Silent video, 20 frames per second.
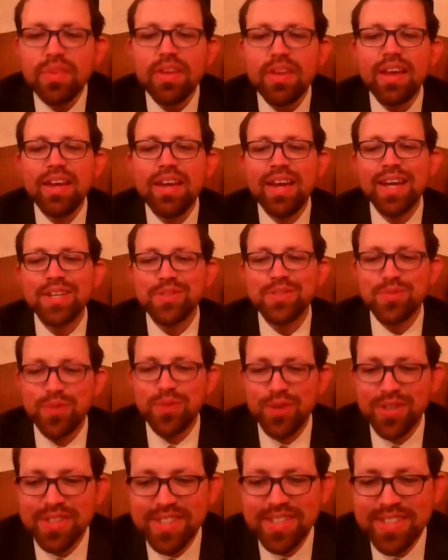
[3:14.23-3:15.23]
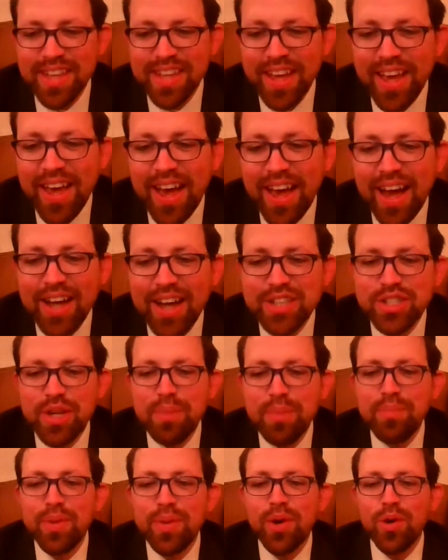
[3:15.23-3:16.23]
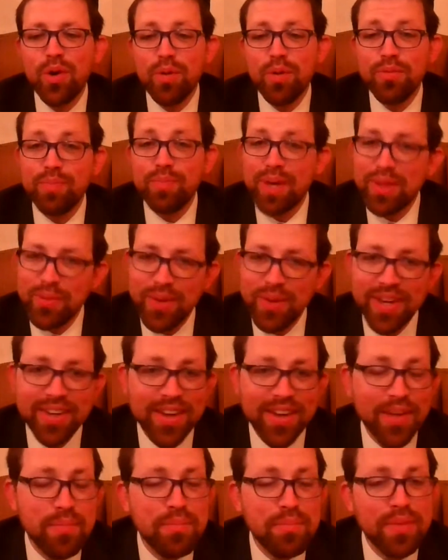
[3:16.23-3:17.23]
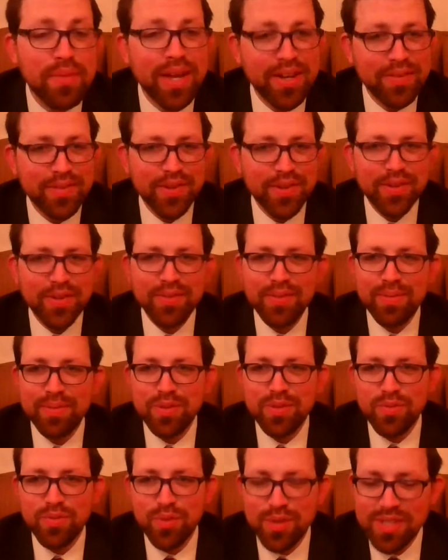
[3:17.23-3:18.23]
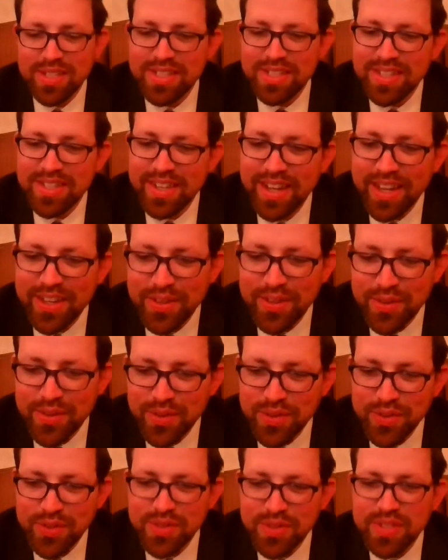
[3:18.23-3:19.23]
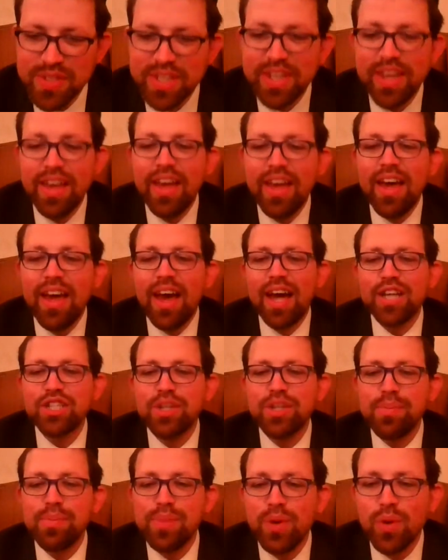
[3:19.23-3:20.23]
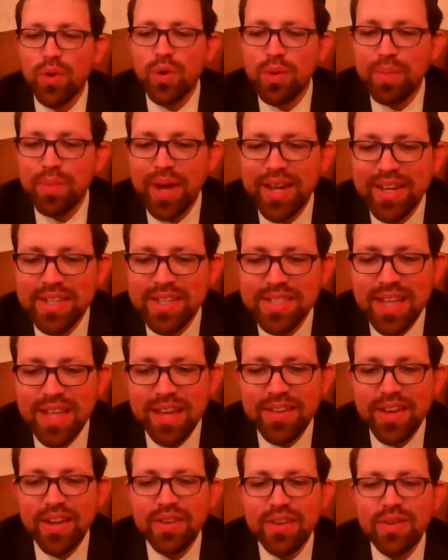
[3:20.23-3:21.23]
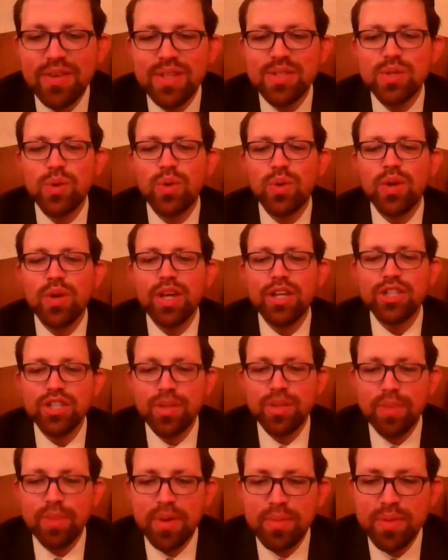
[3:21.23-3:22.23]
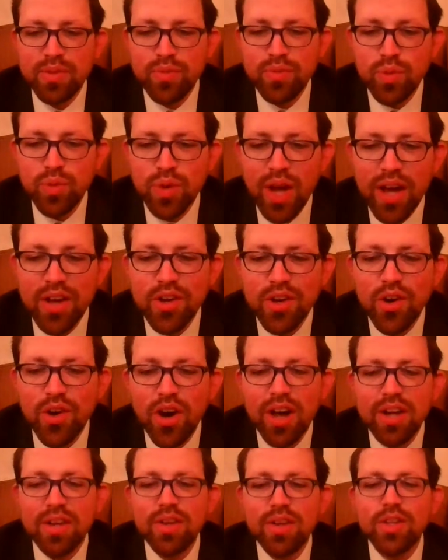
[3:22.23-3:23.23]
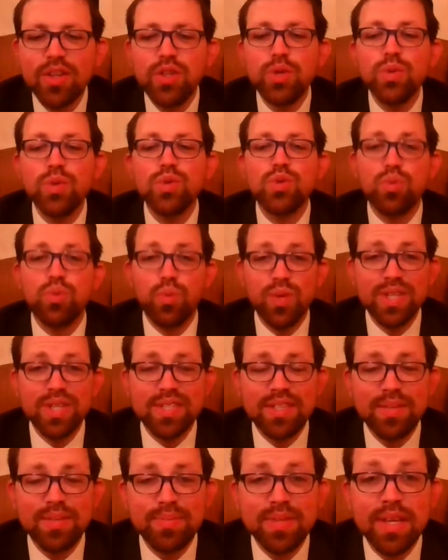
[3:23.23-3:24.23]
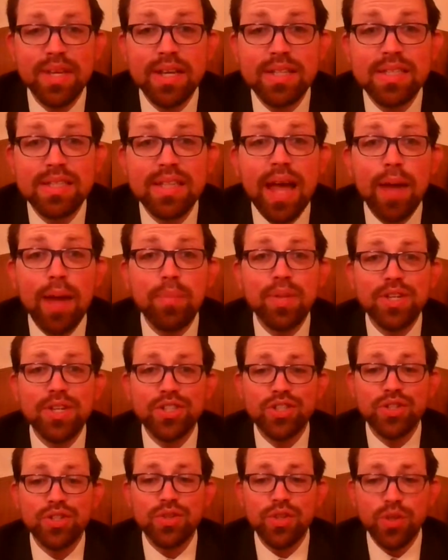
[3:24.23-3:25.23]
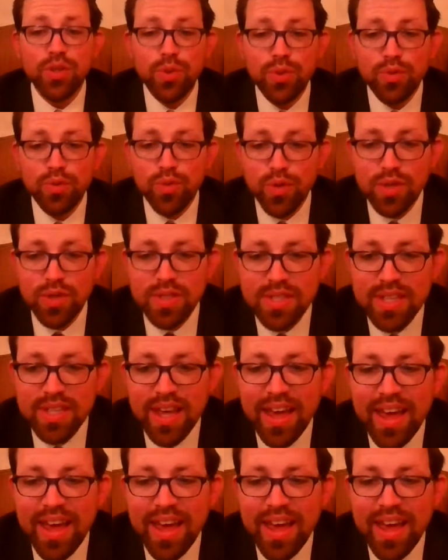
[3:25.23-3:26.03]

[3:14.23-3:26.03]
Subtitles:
Next verse, Hashem b'choch. By the way, many very famous verses today. You'll see. Hashem b'chochma yasad eretz konen shamayim b'tbuna. God used wisdom to establish the universe,